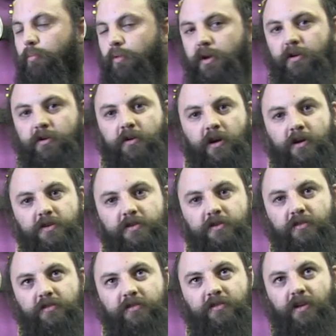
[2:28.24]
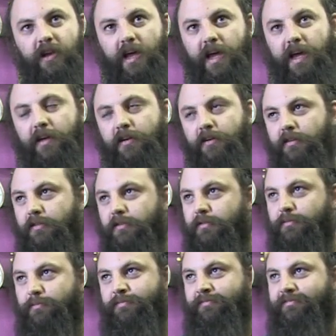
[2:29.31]
but it crunches like,
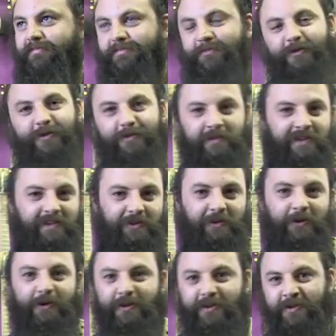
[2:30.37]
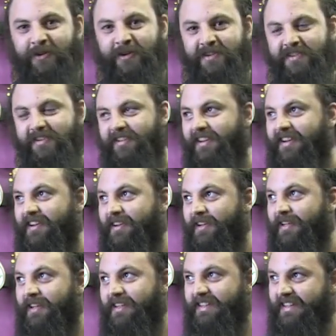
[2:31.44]
well, I mean, you heard it crunches like
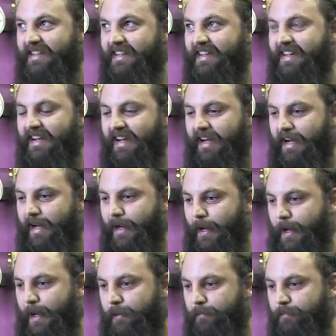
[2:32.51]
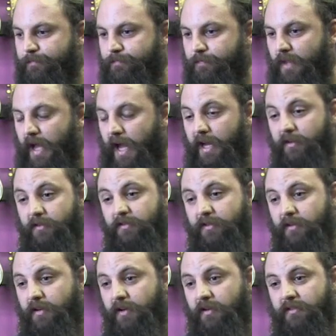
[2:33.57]
hell. And it's
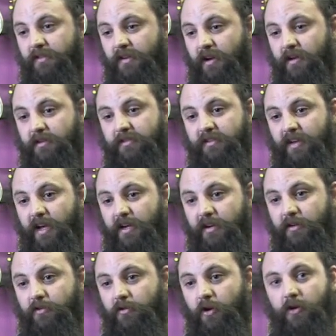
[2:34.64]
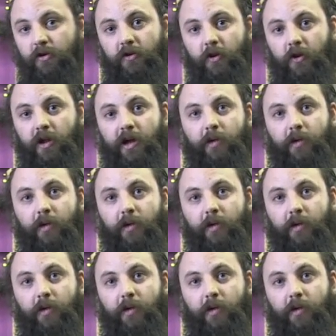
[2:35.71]
an outstanding rock and roll